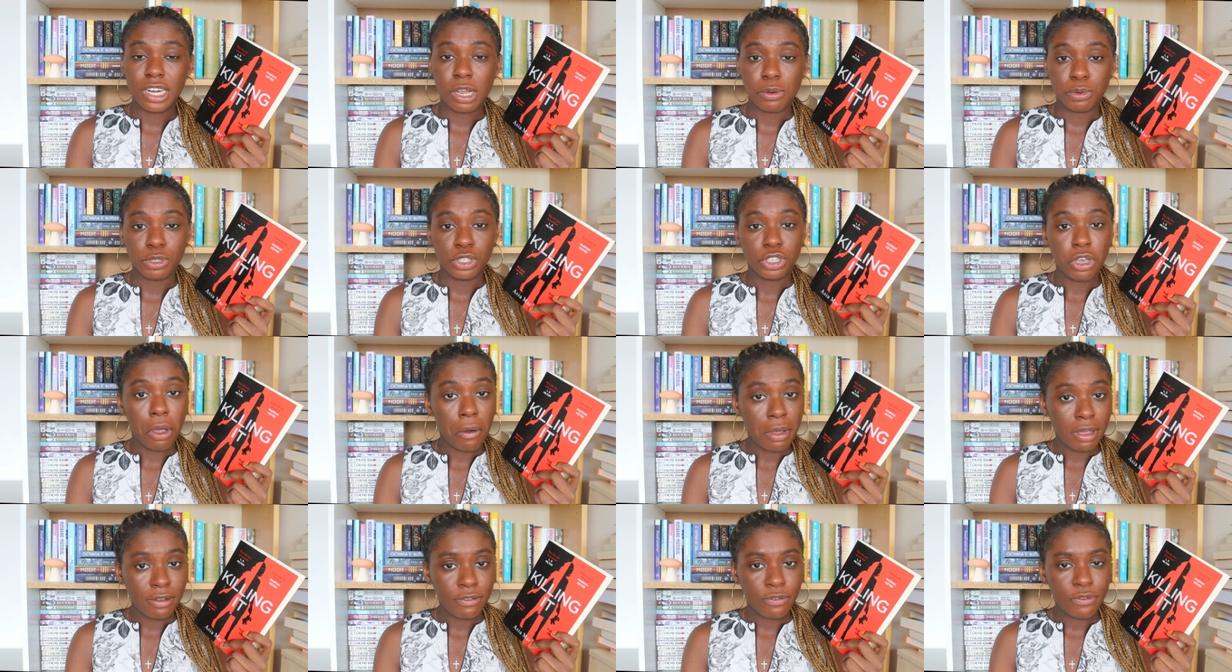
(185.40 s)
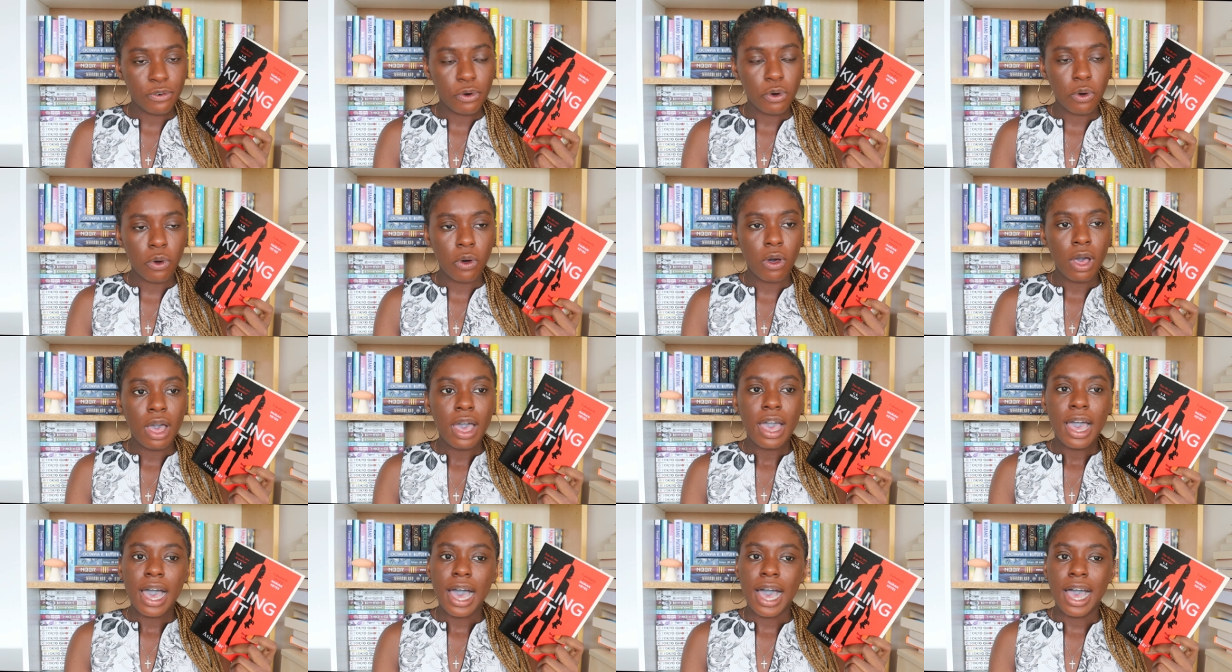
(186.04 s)
that I was going
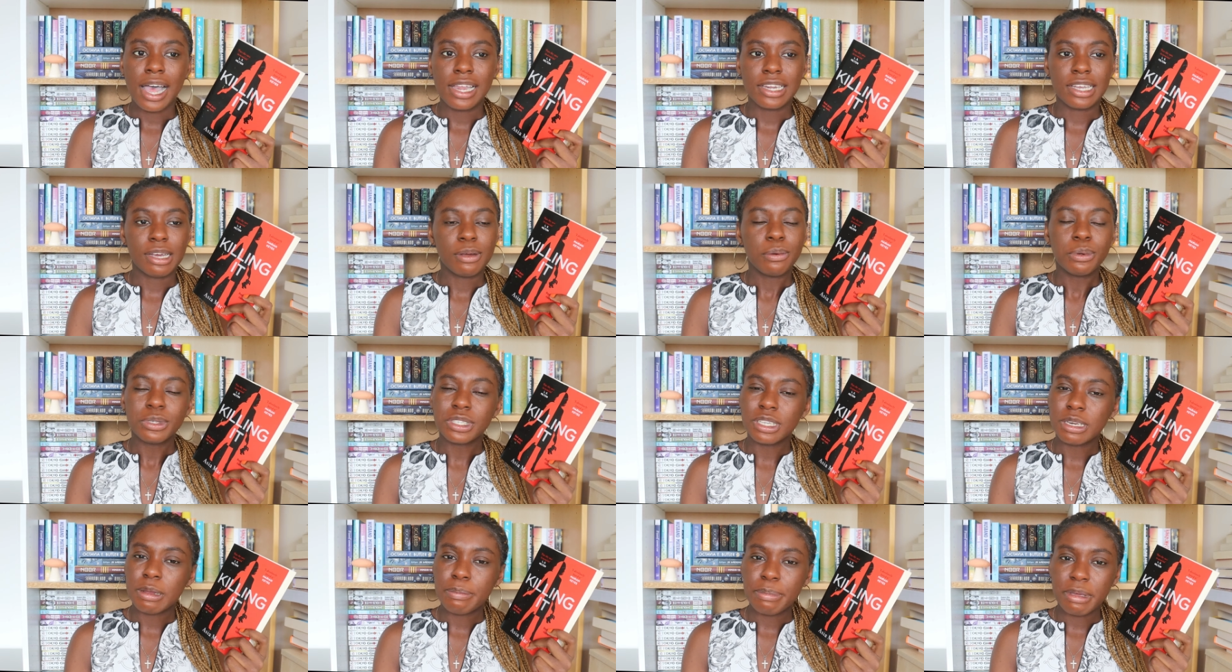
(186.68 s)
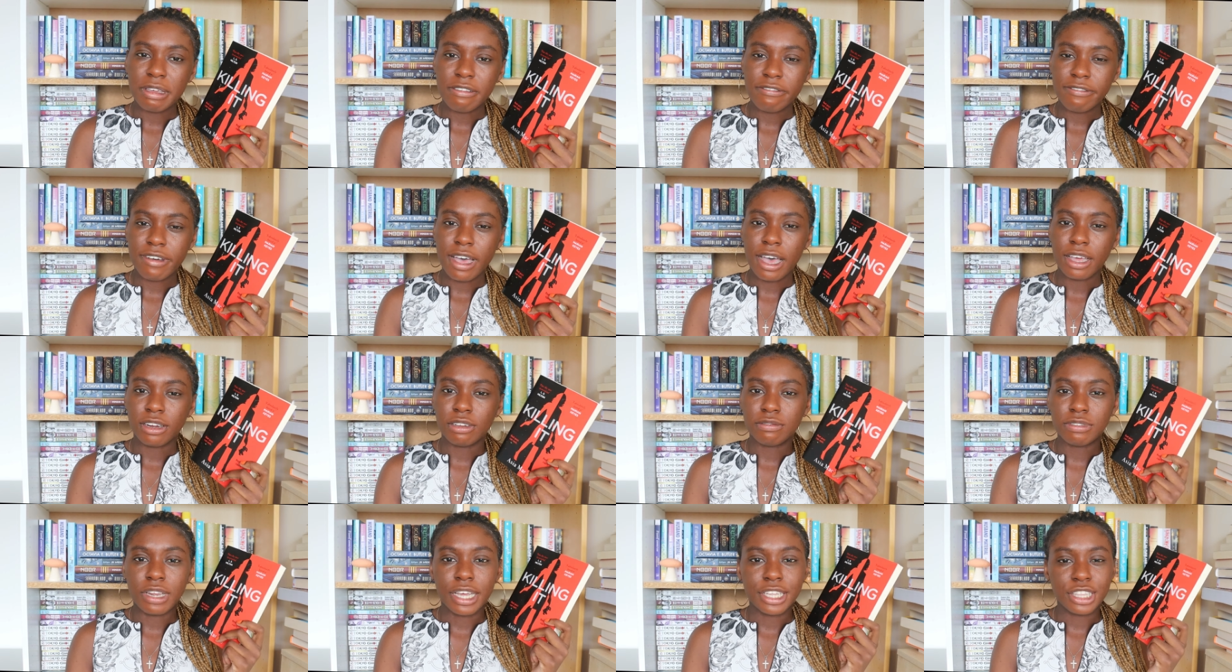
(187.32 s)
for and I wasn't a big
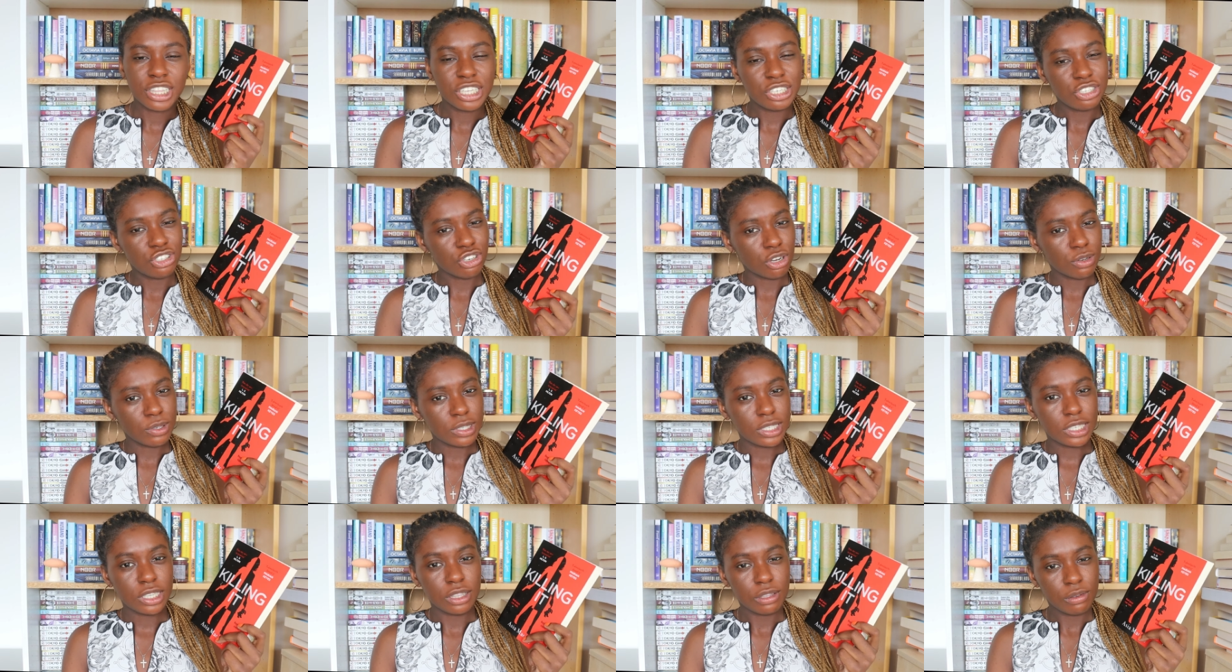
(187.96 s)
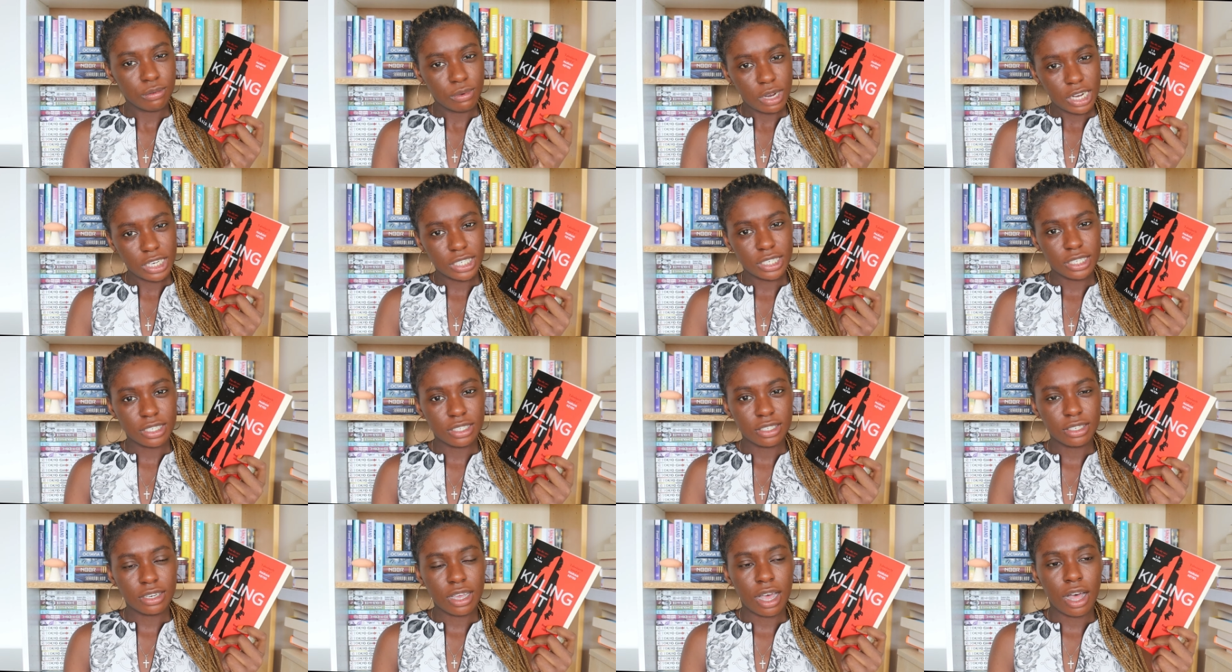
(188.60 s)
fan of like the jokes and the
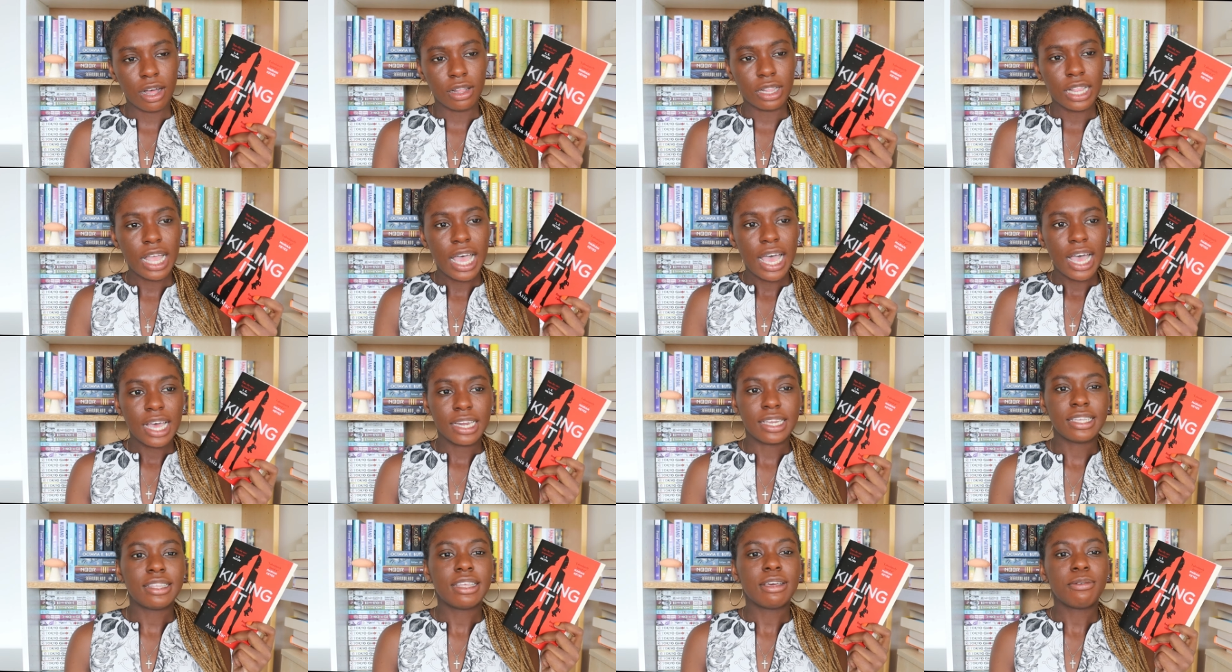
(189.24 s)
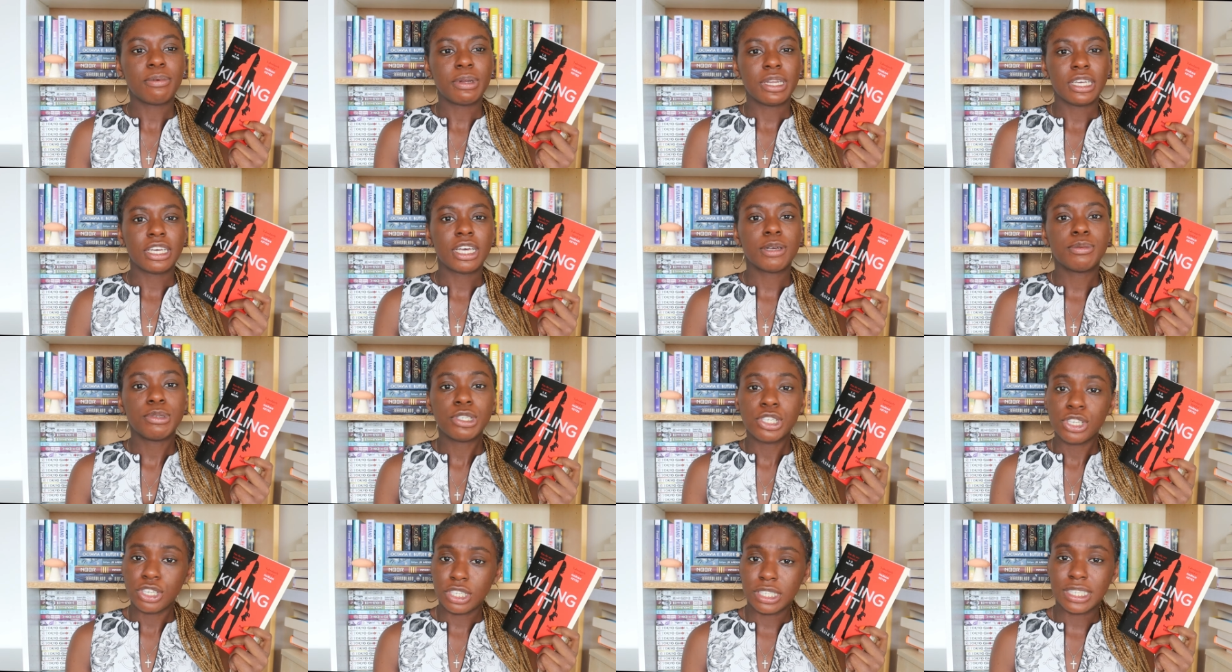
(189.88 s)
writing style and I think when it
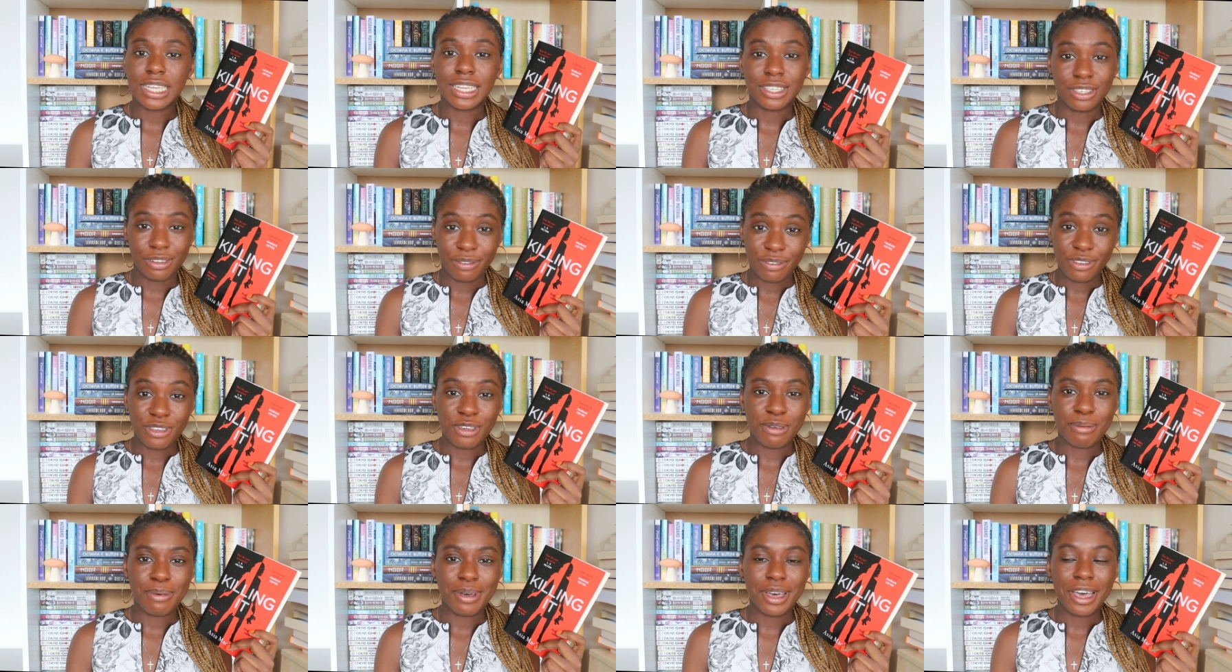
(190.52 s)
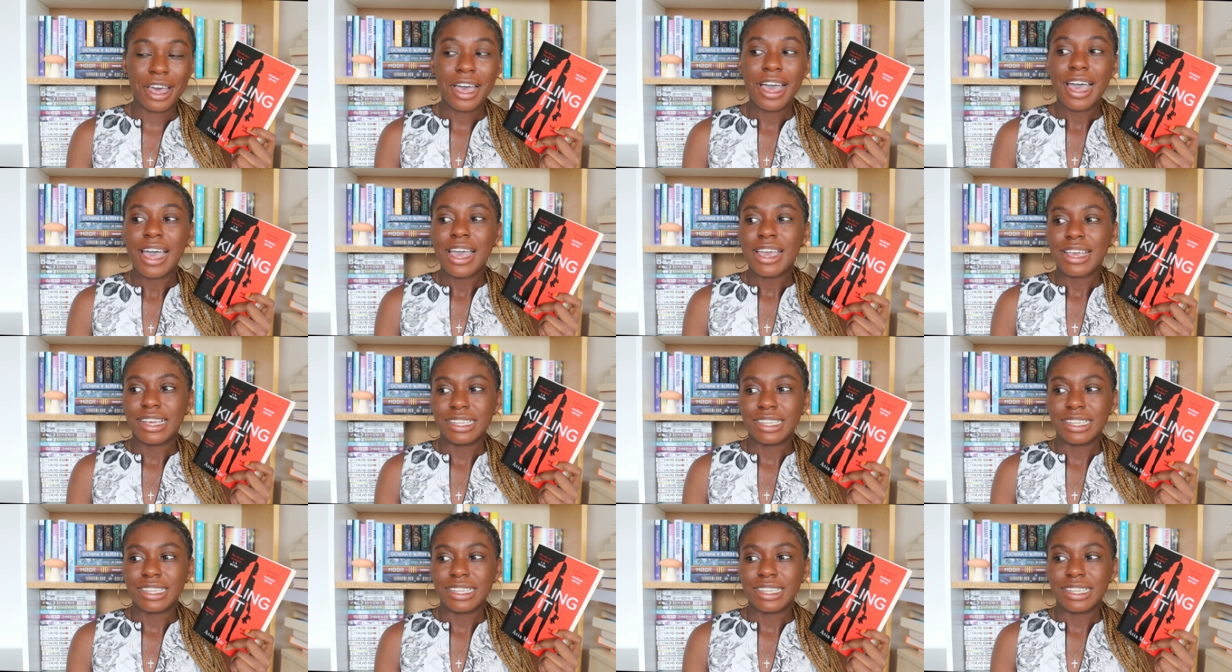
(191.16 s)
comes to sense of humour